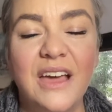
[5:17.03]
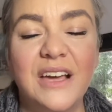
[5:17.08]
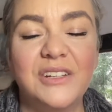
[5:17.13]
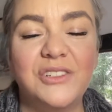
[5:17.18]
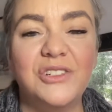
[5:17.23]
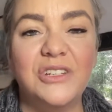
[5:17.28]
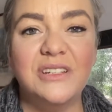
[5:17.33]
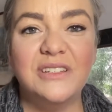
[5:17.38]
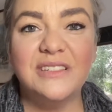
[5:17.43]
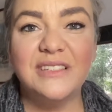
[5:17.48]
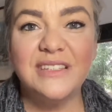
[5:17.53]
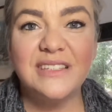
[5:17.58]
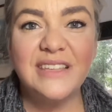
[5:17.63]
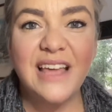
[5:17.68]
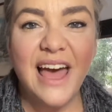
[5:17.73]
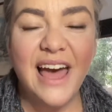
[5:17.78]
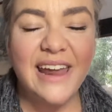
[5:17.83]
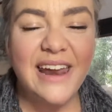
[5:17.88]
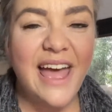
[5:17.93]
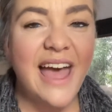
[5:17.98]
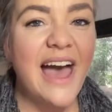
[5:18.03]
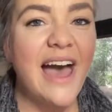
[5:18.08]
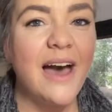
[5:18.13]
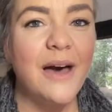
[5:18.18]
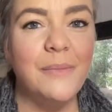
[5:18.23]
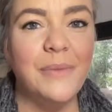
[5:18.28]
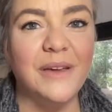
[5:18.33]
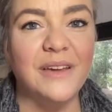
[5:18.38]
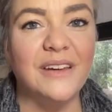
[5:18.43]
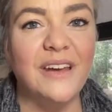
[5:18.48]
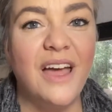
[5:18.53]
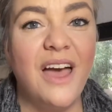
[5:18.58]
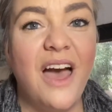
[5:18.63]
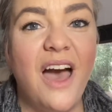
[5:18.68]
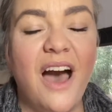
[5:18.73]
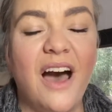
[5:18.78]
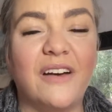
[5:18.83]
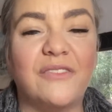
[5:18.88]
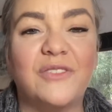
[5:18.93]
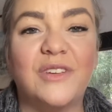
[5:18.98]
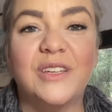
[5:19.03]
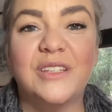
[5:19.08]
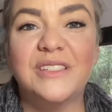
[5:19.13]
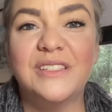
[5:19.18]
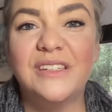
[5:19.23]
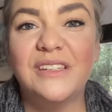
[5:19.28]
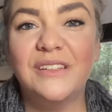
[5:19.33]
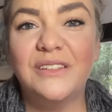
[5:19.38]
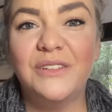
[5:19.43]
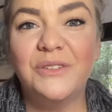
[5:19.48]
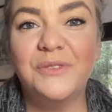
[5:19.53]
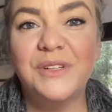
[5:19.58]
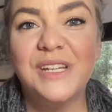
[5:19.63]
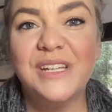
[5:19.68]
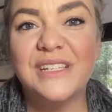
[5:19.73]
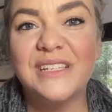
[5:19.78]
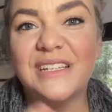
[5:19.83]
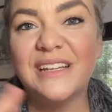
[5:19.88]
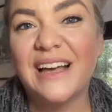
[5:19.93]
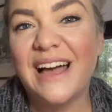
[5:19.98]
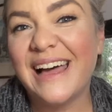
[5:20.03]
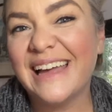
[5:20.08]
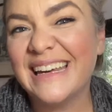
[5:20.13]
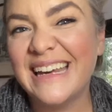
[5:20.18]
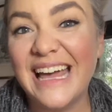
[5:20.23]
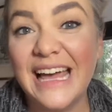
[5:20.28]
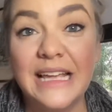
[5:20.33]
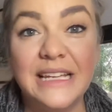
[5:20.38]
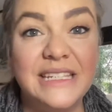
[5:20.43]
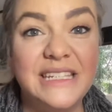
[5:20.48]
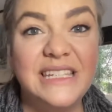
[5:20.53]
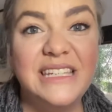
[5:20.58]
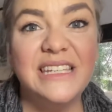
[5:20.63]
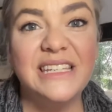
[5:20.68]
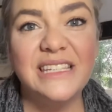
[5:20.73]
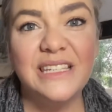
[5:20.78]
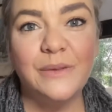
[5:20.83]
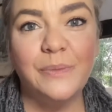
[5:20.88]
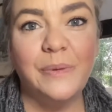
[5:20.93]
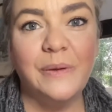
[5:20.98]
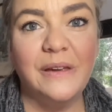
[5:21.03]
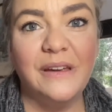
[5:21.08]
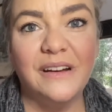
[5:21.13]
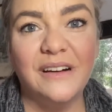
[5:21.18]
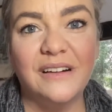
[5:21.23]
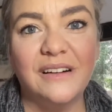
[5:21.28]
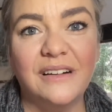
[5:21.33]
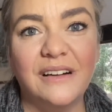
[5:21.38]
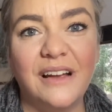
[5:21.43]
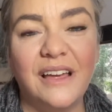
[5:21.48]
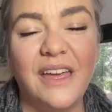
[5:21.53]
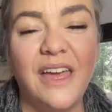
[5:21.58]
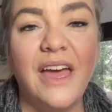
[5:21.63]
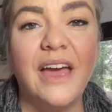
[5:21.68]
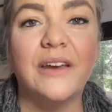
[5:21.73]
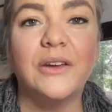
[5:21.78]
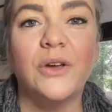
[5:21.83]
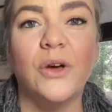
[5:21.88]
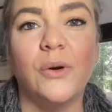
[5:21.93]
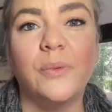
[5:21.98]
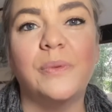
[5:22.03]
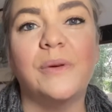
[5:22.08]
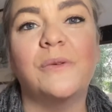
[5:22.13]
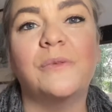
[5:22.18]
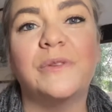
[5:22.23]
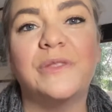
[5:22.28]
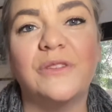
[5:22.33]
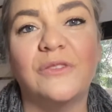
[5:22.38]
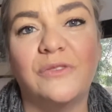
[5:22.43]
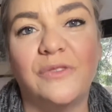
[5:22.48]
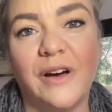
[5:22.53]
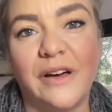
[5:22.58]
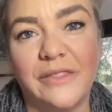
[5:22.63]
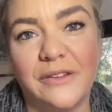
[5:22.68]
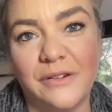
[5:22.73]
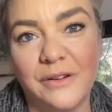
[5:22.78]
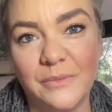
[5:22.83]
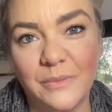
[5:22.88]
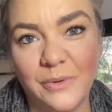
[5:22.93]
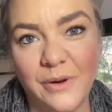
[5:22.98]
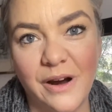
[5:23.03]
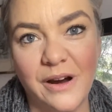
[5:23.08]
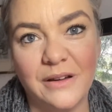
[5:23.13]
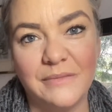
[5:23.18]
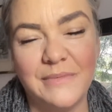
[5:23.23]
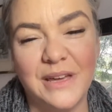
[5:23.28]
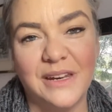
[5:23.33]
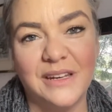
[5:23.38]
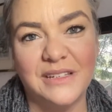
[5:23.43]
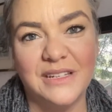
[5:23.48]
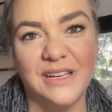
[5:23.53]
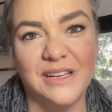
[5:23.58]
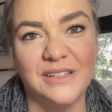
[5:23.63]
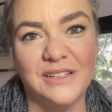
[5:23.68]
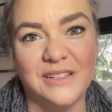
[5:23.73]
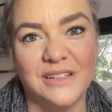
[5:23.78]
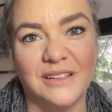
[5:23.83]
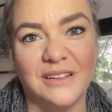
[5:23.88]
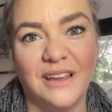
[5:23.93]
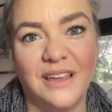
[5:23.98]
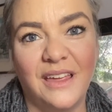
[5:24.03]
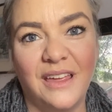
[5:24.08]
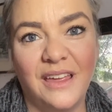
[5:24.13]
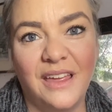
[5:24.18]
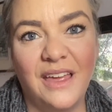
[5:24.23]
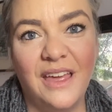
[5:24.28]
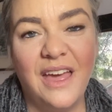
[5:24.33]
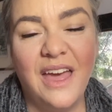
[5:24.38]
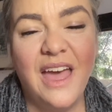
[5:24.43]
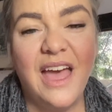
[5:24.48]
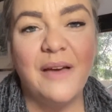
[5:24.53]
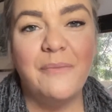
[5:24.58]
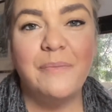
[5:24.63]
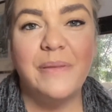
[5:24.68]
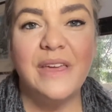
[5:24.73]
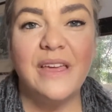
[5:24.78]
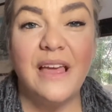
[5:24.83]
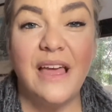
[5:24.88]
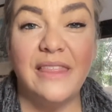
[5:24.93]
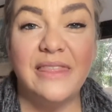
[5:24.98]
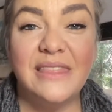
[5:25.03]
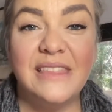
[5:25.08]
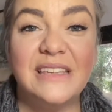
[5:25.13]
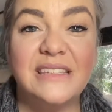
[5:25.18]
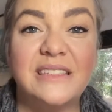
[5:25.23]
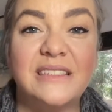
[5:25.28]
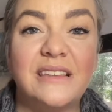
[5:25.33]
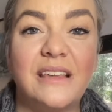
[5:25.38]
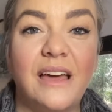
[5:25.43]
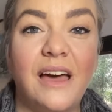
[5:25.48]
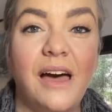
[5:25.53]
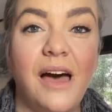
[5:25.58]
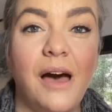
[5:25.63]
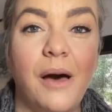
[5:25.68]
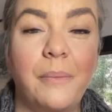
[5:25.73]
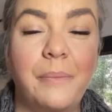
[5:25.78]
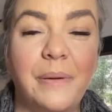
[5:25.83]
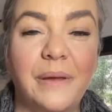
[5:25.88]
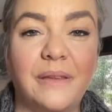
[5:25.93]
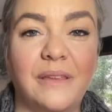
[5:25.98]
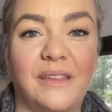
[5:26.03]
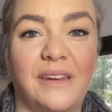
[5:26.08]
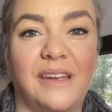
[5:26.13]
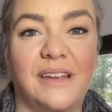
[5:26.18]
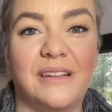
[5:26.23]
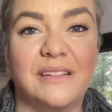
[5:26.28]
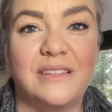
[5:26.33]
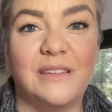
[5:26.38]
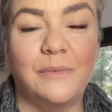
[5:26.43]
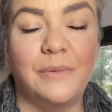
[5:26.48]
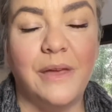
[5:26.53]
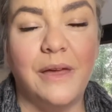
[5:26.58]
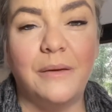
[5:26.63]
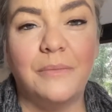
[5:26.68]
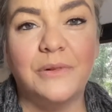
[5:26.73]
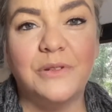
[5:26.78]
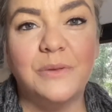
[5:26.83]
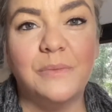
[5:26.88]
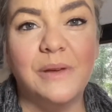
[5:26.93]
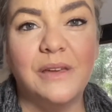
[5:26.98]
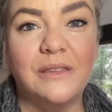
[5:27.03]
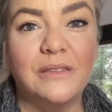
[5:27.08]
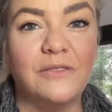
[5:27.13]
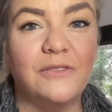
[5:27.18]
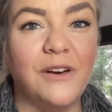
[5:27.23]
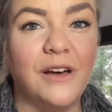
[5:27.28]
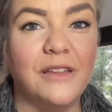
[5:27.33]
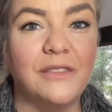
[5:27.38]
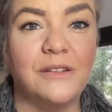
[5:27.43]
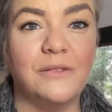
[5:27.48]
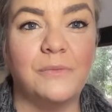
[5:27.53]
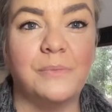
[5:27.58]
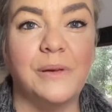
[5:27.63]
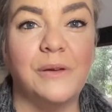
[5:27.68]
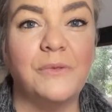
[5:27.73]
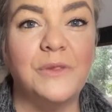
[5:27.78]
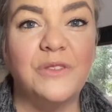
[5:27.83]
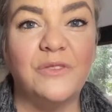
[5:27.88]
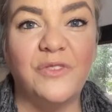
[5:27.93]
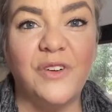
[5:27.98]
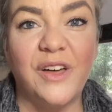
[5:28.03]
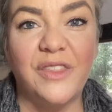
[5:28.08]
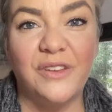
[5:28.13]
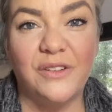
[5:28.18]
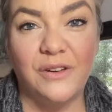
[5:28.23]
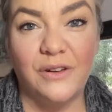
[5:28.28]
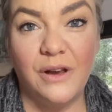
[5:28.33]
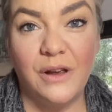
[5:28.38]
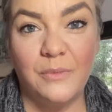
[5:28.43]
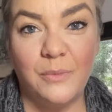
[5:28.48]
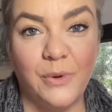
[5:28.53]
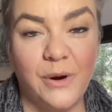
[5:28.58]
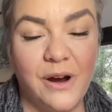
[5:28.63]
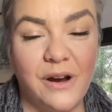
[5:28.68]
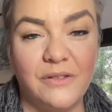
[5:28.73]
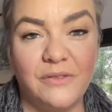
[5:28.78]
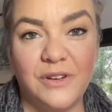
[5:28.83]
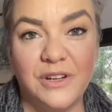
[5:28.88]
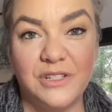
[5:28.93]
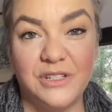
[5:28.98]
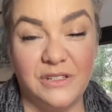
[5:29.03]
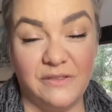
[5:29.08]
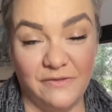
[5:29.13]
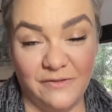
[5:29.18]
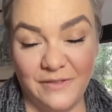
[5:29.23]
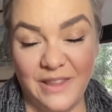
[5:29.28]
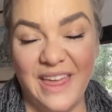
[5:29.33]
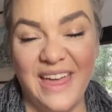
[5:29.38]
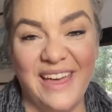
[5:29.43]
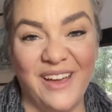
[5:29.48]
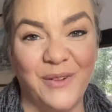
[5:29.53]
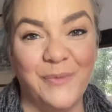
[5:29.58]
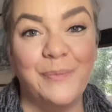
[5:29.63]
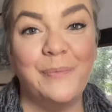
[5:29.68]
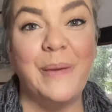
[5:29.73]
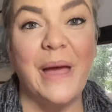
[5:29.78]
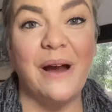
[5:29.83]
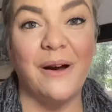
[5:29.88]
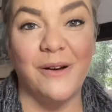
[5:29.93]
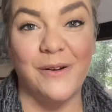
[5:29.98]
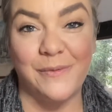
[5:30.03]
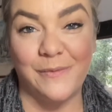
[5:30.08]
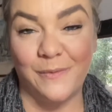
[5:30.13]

Jesus had a habit of continuing to kind of disappear and go be with the Father in prayer and meditation. Be, and this ability to be able to be in the father be with the father in prayer and